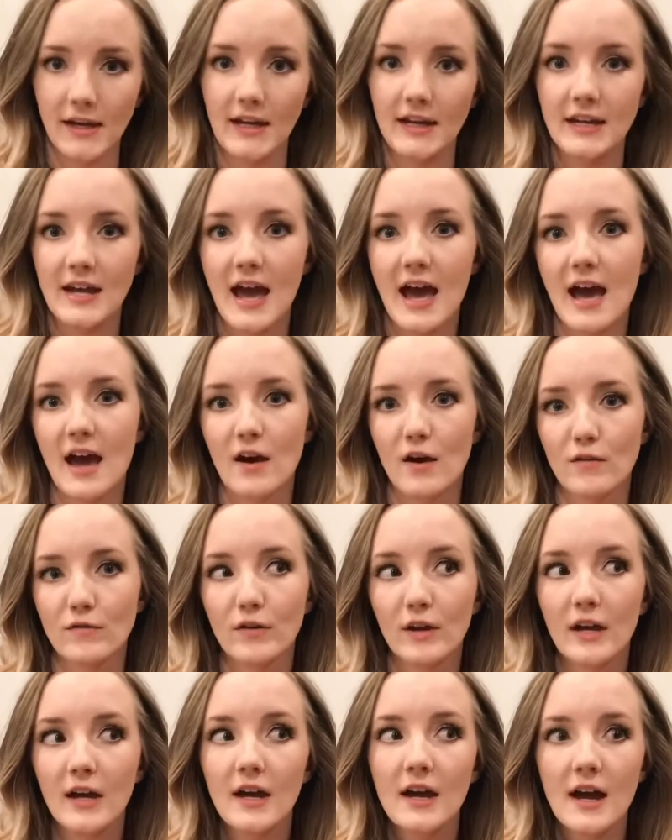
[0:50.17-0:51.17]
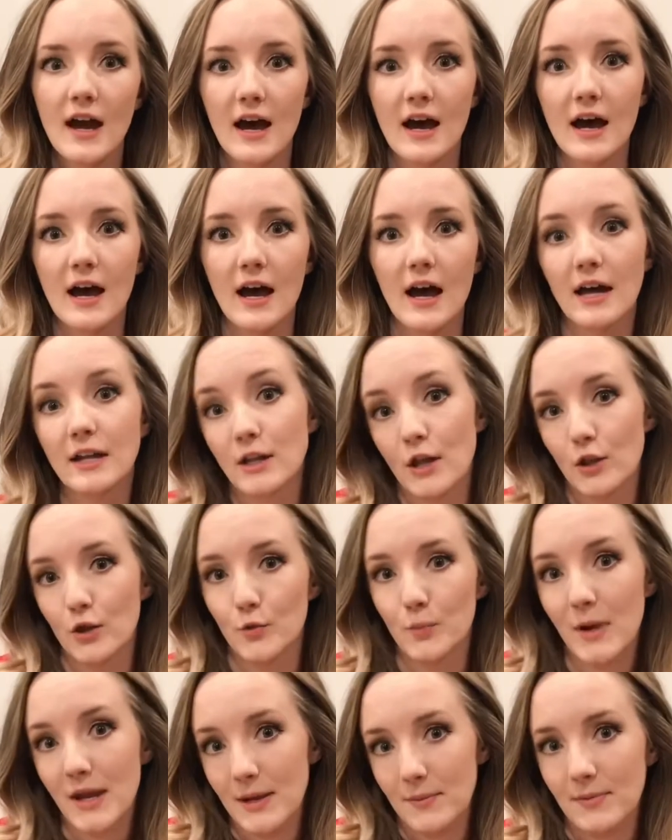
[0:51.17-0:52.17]
and have another
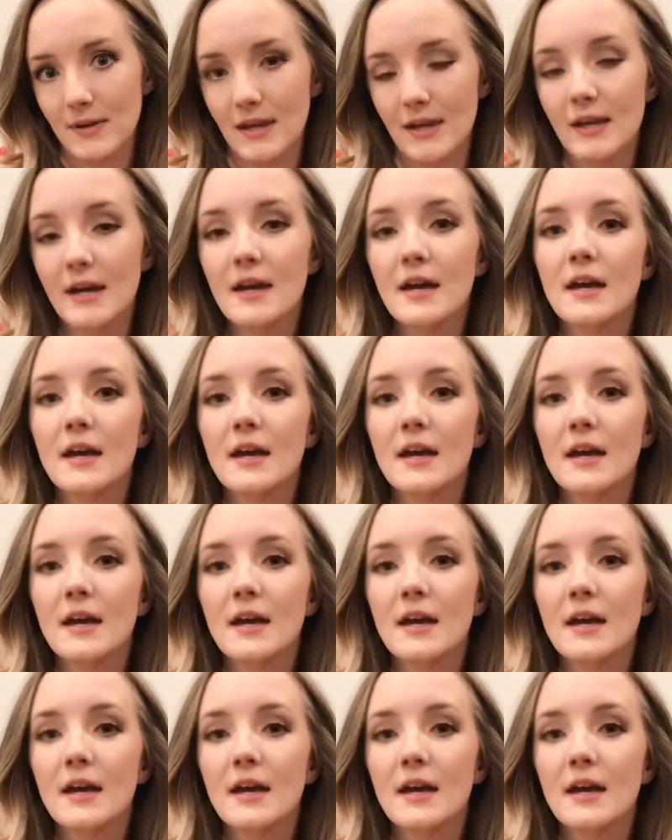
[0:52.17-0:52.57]
baby.